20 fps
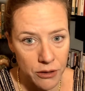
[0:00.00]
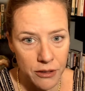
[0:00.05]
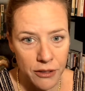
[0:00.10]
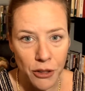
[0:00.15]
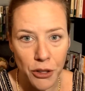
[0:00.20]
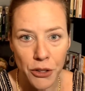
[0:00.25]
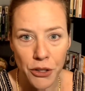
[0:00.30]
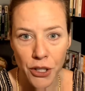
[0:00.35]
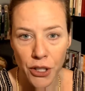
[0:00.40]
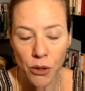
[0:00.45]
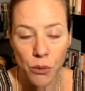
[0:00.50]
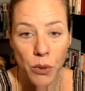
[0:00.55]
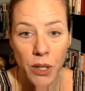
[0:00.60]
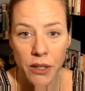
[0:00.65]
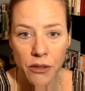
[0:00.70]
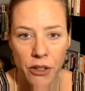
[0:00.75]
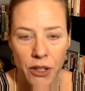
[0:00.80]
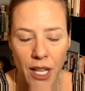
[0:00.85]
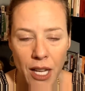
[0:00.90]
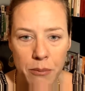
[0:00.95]
or,
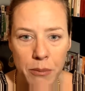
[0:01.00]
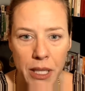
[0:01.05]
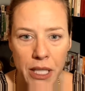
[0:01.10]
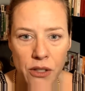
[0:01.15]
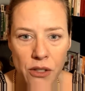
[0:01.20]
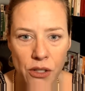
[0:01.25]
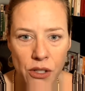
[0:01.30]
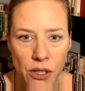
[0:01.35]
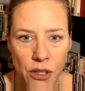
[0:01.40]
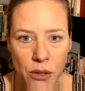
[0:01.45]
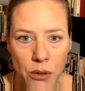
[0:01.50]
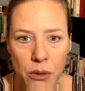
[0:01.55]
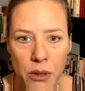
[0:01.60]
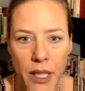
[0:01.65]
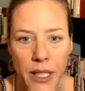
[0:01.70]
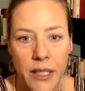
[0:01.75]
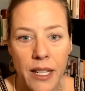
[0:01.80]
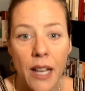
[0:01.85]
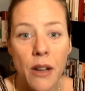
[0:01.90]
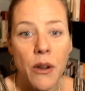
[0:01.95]
whatever that means to you.
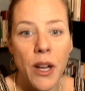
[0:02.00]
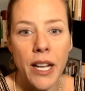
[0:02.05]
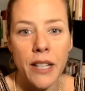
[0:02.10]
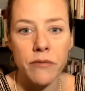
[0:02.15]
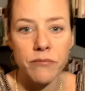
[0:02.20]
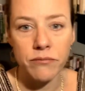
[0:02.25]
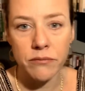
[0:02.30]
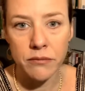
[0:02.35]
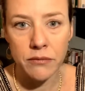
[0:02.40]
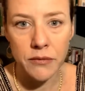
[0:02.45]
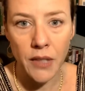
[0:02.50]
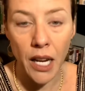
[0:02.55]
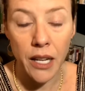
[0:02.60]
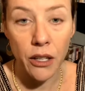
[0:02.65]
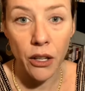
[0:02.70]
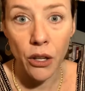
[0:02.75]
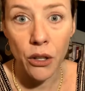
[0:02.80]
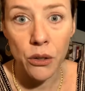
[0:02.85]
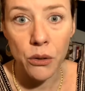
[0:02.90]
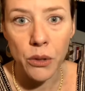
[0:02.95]
Like now I
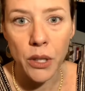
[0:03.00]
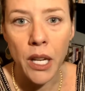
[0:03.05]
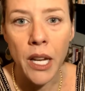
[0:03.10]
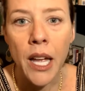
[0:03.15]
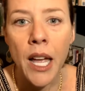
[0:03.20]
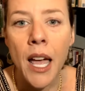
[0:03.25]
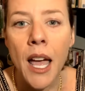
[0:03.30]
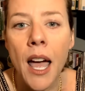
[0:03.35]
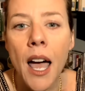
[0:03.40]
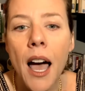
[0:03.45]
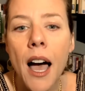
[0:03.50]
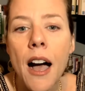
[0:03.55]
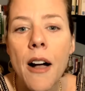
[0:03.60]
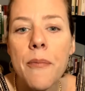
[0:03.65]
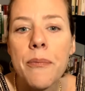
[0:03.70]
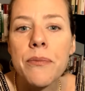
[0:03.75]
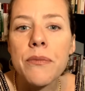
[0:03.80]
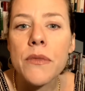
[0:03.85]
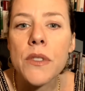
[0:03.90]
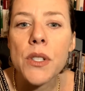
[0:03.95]
code.
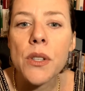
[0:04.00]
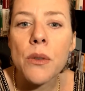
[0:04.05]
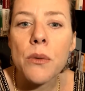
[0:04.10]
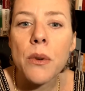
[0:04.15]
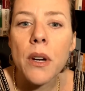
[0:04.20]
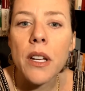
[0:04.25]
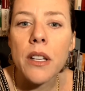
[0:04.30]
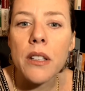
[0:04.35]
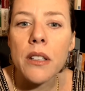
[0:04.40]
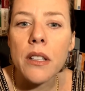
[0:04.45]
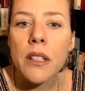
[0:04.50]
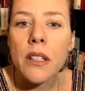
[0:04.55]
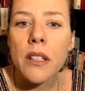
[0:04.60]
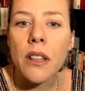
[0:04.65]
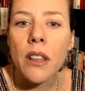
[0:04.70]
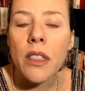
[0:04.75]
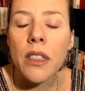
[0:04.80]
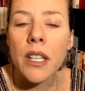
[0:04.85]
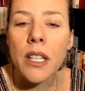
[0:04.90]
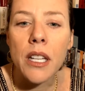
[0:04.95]
So
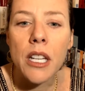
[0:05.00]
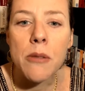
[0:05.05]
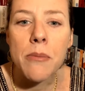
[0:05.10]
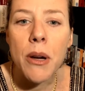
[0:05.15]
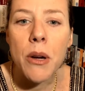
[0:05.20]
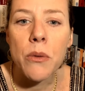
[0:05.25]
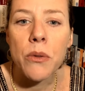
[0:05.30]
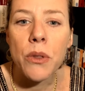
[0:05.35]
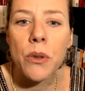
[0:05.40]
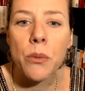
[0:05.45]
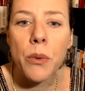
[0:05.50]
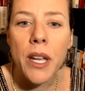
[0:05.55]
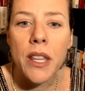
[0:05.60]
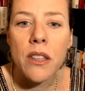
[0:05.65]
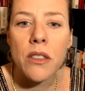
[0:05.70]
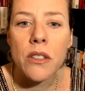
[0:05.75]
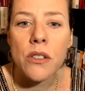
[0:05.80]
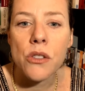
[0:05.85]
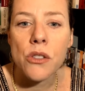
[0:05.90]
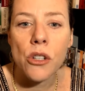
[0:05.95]
thinking about the way that
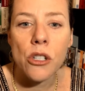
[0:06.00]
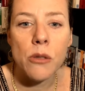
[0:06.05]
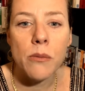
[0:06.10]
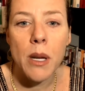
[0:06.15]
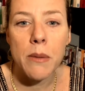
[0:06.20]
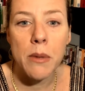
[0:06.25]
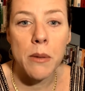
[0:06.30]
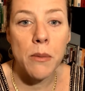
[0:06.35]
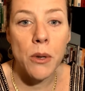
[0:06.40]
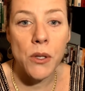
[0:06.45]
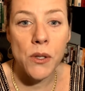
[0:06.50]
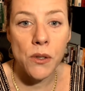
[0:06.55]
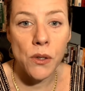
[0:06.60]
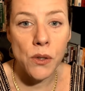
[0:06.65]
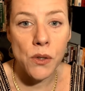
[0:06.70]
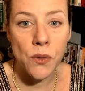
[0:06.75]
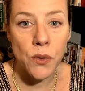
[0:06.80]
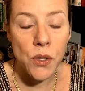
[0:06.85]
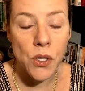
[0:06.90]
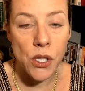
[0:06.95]
this journal might be most
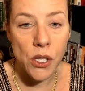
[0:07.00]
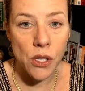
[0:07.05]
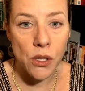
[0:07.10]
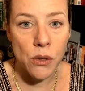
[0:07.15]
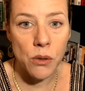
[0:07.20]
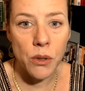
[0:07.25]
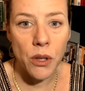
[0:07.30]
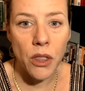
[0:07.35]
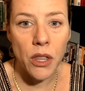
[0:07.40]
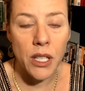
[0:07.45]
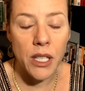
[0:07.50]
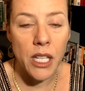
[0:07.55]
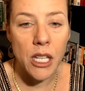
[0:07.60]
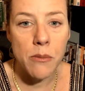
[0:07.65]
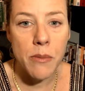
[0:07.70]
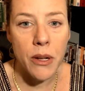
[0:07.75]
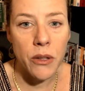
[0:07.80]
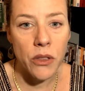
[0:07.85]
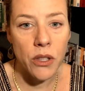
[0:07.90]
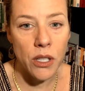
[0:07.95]
useful to you, and thinking
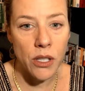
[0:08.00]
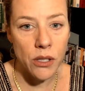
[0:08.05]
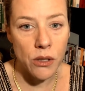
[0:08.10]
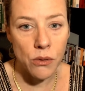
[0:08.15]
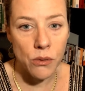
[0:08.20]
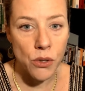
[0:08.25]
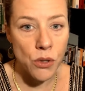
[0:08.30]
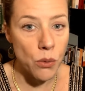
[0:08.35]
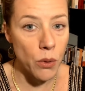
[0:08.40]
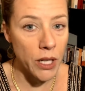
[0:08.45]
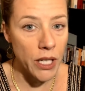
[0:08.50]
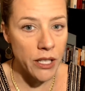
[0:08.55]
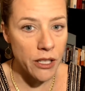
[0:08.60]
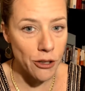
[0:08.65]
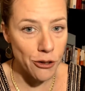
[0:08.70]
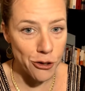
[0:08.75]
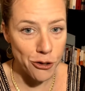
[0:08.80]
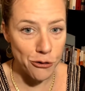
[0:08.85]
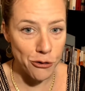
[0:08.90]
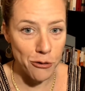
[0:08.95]
about the you 20
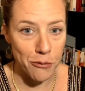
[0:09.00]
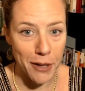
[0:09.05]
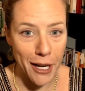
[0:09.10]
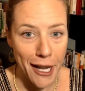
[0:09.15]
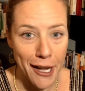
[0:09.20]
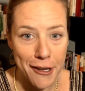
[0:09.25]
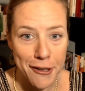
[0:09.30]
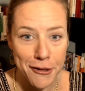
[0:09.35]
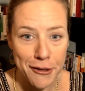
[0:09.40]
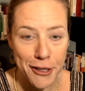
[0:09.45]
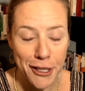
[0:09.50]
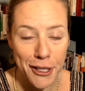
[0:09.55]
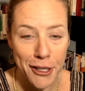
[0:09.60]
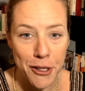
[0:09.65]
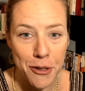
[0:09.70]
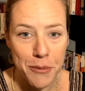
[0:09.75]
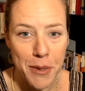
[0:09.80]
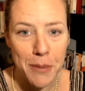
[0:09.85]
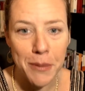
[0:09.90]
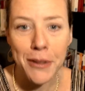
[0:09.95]
years from now,
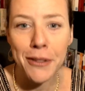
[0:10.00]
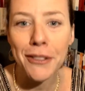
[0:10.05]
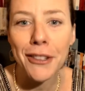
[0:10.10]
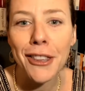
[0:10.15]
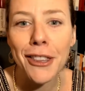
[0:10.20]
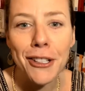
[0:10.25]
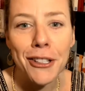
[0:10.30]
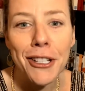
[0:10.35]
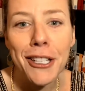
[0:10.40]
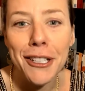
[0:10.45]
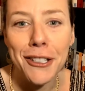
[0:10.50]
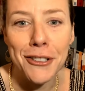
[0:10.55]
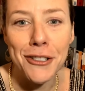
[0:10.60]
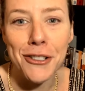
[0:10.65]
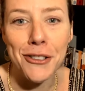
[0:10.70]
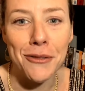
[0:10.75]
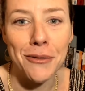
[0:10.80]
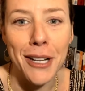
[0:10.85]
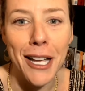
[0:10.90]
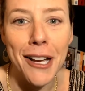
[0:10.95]
maybe even 30 years
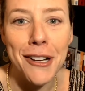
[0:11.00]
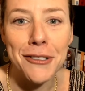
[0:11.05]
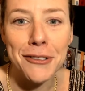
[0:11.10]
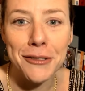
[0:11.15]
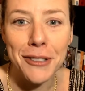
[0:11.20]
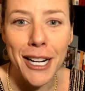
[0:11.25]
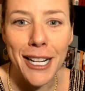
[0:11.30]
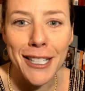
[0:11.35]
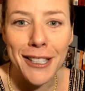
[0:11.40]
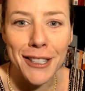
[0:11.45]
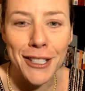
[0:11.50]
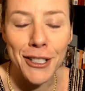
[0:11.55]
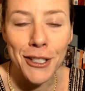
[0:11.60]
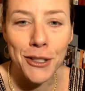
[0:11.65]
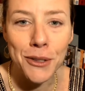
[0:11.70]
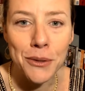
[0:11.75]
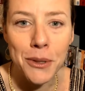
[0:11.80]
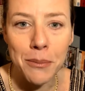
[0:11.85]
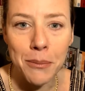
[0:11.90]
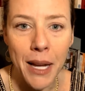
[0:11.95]
from now, right? The
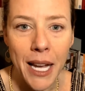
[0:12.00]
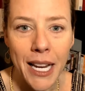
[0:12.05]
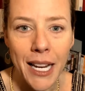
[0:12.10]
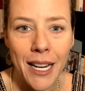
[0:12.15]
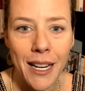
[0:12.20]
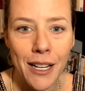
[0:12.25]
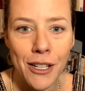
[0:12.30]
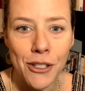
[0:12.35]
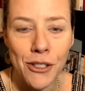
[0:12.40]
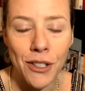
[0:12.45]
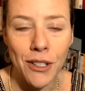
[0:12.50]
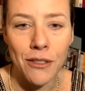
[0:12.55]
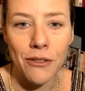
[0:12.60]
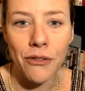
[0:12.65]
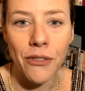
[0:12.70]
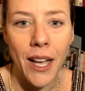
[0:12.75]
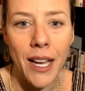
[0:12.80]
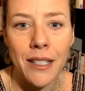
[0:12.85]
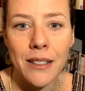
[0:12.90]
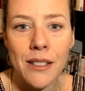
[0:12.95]
you at my age that
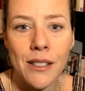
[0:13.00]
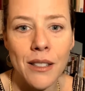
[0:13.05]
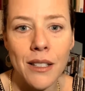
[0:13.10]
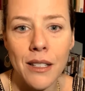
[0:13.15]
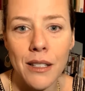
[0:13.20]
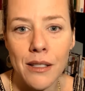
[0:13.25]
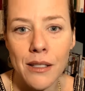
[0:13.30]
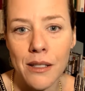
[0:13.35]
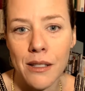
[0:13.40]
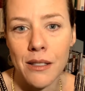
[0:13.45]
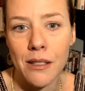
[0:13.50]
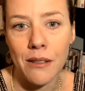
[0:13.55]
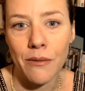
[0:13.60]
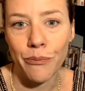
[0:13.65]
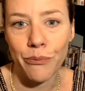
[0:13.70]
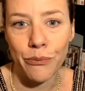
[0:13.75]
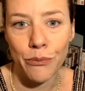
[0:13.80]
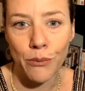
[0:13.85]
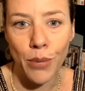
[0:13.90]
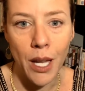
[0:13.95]
finds this
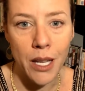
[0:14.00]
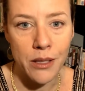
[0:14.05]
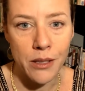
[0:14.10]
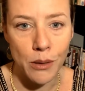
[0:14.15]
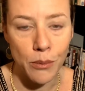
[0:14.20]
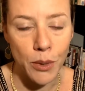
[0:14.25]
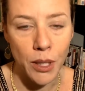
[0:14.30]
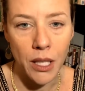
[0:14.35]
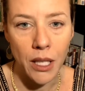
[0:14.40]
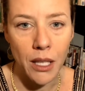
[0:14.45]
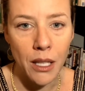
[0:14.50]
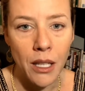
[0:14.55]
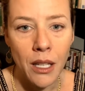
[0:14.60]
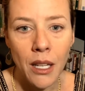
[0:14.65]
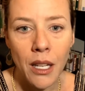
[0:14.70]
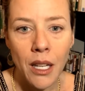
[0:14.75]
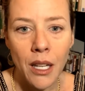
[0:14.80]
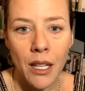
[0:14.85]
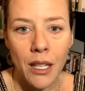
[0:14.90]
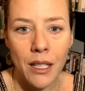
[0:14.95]
possibly
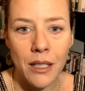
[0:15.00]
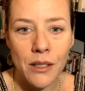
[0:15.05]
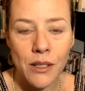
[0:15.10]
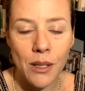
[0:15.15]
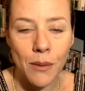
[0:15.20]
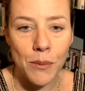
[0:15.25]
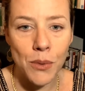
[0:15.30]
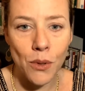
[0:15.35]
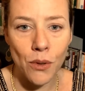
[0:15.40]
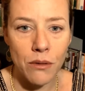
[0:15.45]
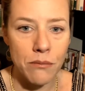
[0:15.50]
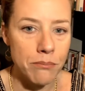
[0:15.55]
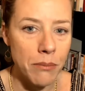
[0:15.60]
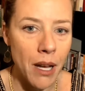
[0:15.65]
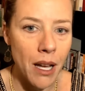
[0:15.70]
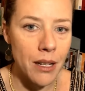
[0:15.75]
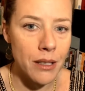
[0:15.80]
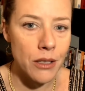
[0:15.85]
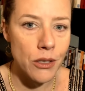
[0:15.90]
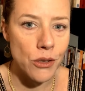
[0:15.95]
in some sort of
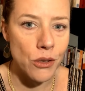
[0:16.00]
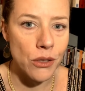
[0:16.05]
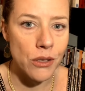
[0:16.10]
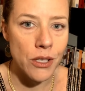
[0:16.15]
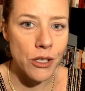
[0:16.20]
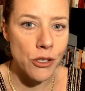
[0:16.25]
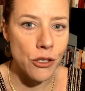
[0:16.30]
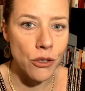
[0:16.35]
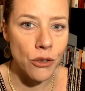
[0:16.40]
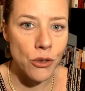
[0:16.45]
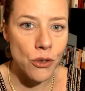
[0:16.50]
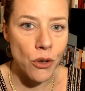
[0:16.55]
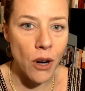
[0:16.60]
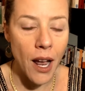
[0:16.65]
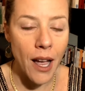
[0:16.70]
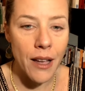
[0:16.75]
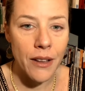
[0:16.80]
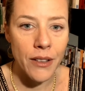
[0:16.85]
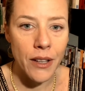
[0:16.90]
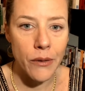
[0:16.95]
box or digital
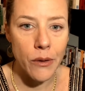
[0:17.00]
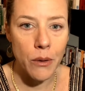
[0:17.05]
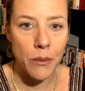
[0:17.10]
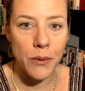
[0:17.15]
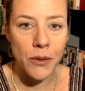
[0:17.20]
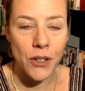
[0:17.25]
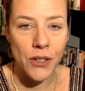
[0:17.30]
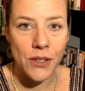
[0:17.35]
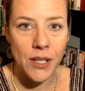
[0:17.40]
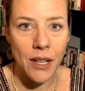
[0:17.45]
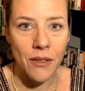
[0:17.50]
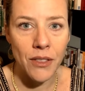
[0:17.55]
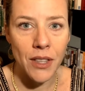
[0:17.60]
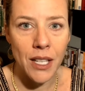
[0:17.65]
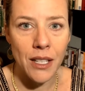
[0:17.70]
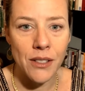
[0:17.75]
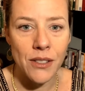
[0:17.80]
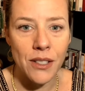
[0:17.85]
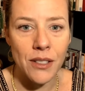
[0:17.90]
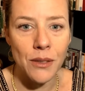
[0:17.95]
drive, however we save
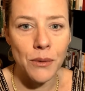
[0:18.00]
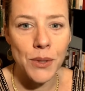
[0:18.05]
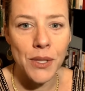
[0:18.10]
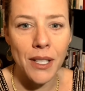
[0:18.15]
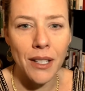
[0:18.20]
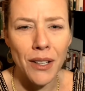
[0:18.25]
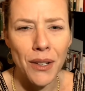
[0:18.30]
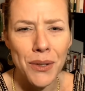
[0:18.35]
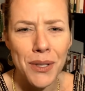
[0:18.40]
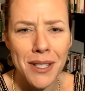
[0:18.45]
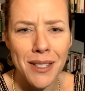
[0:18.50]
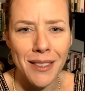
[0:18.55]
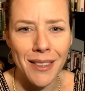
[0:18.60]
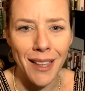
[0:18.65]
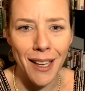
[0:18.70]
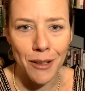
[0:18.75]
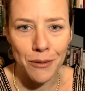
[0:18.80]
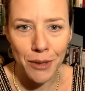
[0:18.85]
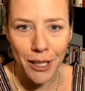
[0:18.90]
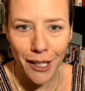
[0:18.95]
things, and it was like, oh, is
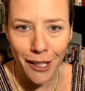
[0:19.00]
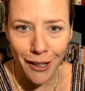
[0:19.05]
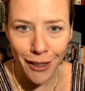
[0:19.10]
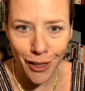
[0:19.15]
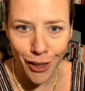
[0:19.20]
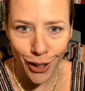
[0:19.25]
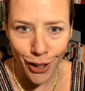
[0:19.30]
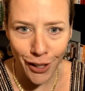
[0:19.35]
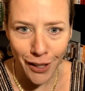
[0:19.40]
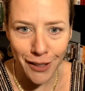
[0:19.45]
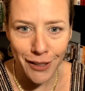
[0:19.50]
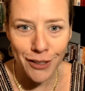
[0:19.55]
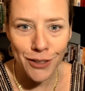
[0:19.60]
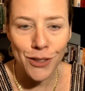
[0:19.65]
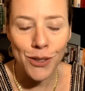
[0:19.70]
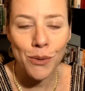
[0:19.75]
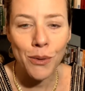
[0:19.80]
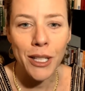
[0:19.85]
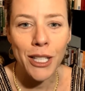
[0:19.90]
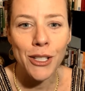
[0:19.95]
that what I thought in
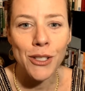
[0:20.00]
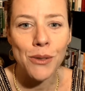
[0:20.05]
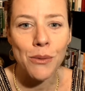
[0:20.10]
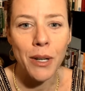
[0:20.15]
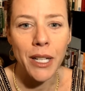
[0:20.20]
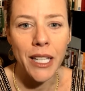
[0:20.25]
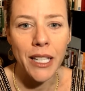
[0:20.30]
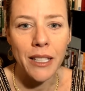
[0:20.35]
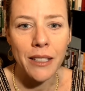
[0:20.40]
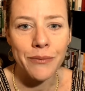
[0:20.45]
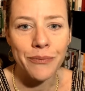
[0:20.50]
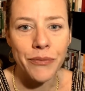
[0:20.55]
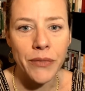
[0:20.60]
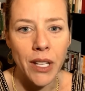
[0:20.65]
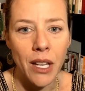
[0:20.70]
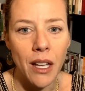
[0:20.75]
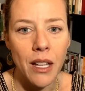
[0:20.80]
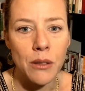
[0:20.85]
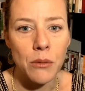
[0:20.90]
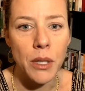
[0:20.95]
2020?
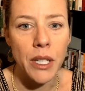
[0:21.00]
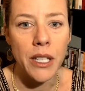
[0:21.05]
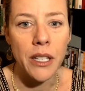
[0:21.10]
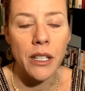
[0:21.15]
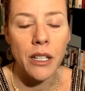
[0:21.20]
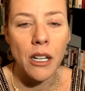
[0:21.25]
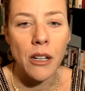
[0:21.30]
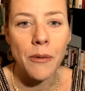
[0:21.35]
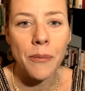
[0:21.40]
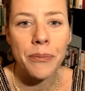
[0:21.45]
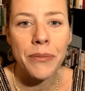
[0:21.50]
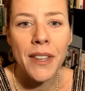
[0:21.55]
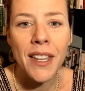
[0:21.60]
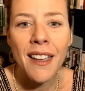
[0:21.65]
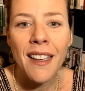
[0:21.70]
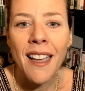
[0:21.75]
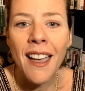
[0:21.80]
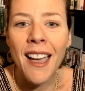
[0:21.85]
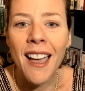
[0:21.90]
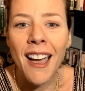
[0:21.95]
God, what a year.
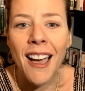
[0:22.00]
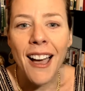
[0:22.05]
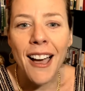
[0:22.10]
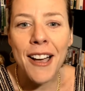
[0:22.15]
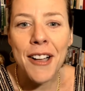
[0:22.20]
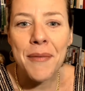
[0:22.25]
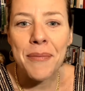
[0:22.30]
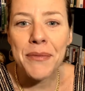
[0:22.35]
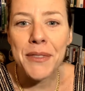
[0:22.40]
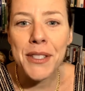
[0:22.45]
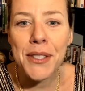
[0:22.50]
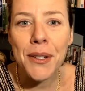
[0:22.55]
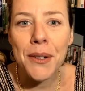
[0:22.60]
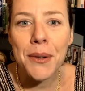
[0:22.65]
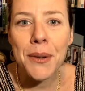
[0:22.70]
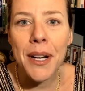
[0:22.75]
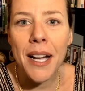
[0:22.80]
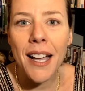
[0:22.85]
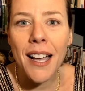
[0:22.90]
So